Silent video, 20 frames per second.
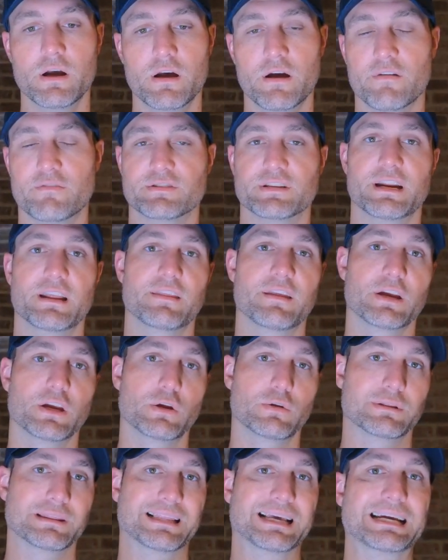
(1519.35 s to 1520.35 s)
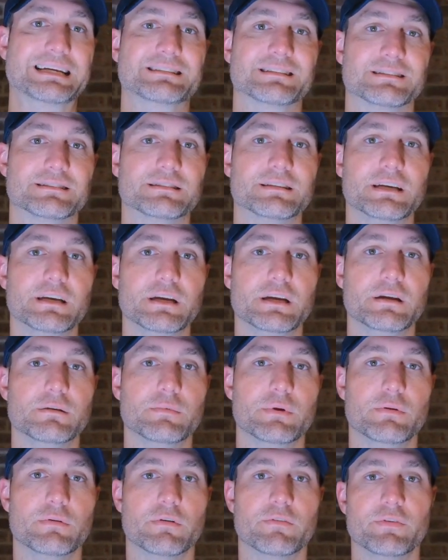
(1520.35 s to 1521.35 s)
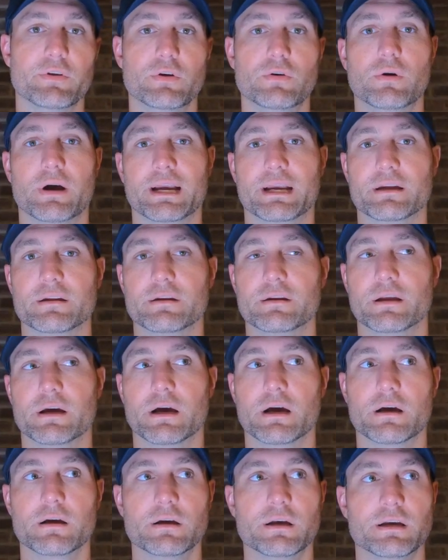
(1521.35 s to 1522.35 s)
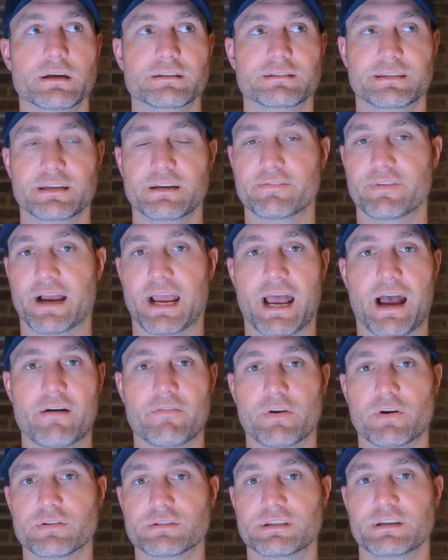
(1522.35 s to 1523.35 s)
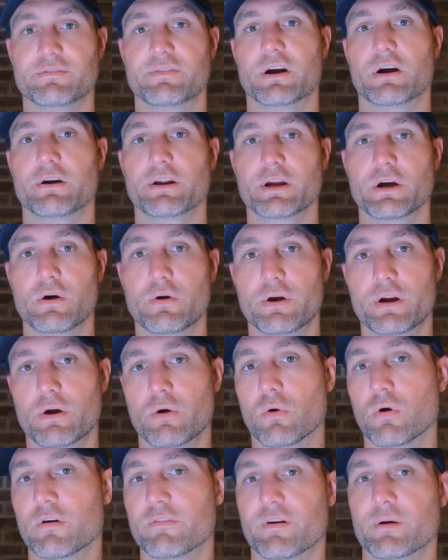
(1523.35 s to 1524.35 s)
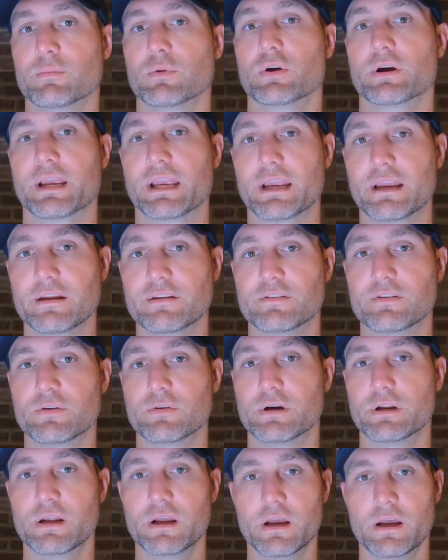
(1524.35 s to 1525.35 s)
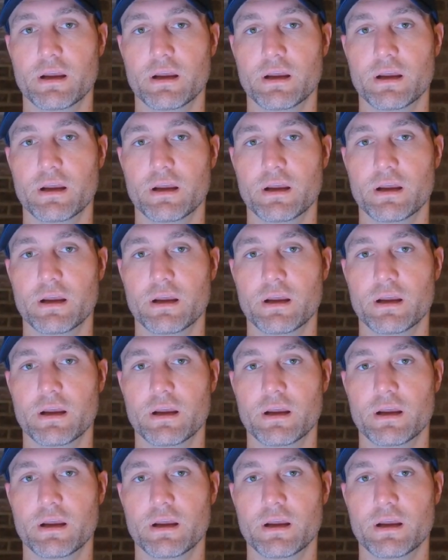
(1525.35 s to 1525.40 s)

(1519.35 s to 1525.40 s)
If there's anything you'd like to see me review, I can see if I have it or see if I already own it, or if I'm looking into it,